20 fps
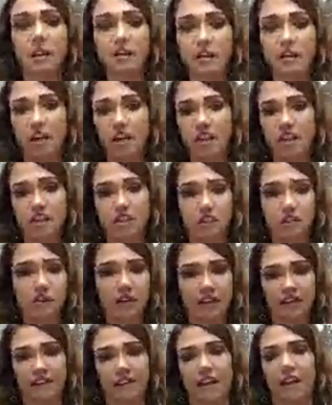We never got to
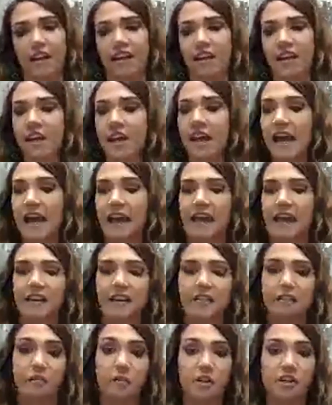do anything.
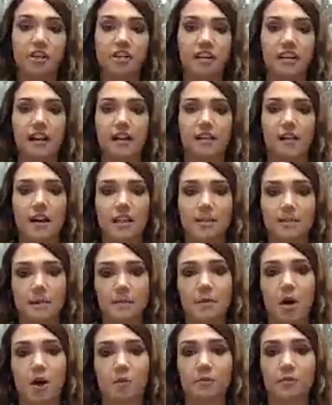And unfortunately, I lost
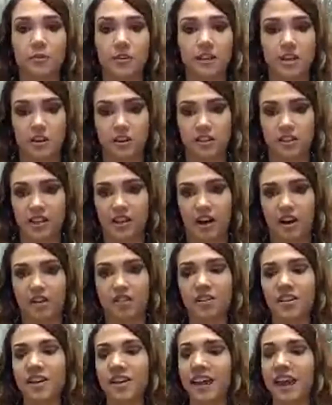my mom 3 years
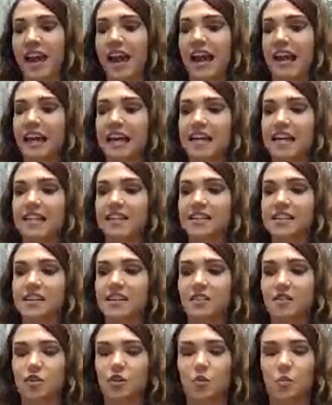ago. And
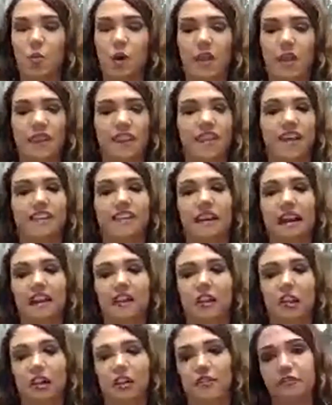the one thing that
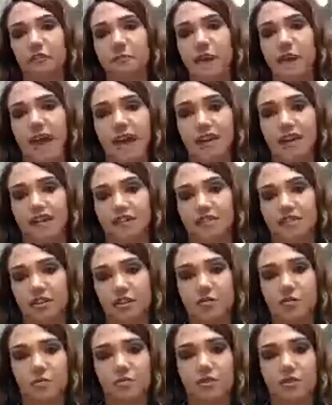I learned from that,
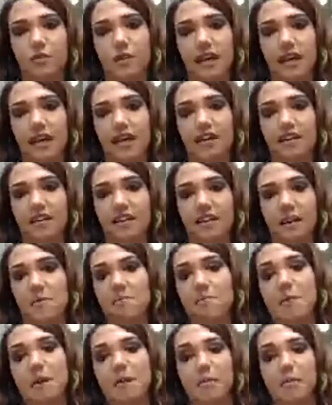you can't
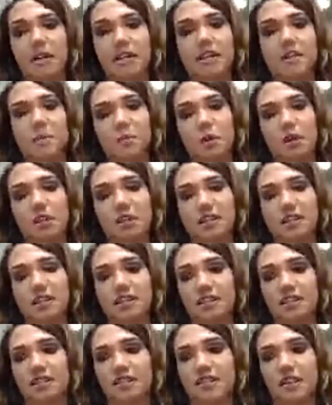get memories
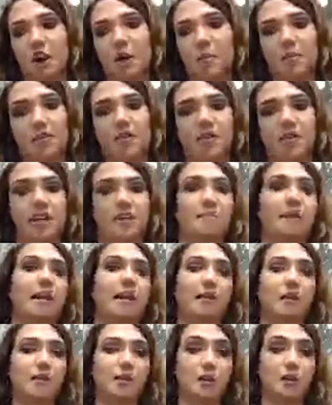once the opportunity to
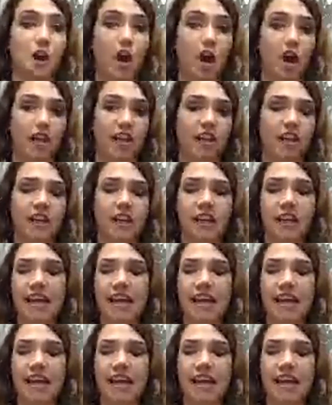make those are gone.